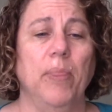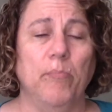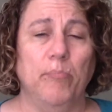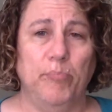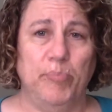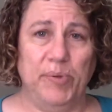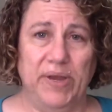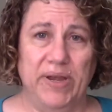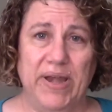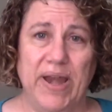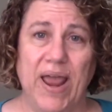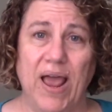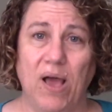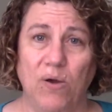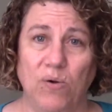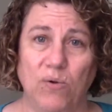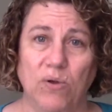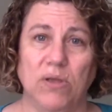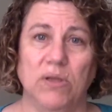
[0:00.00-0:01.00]
But
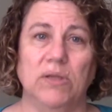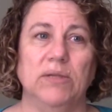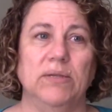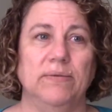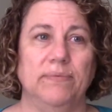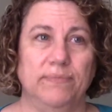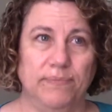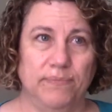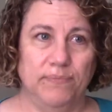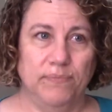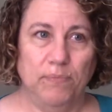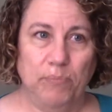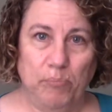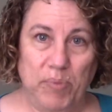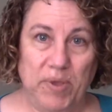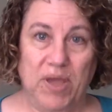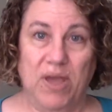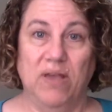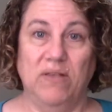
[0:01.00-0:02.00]
now,
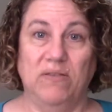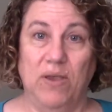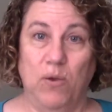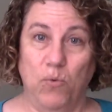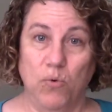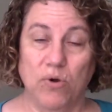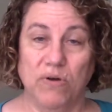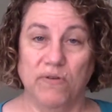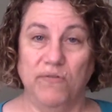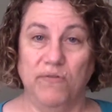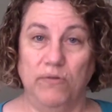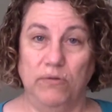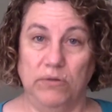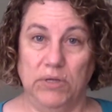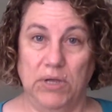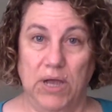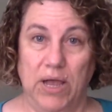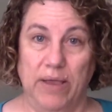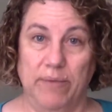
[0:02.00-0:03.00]
because I work
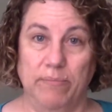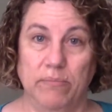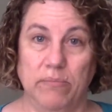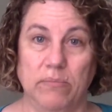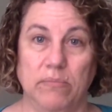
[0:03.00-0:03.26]
full-time,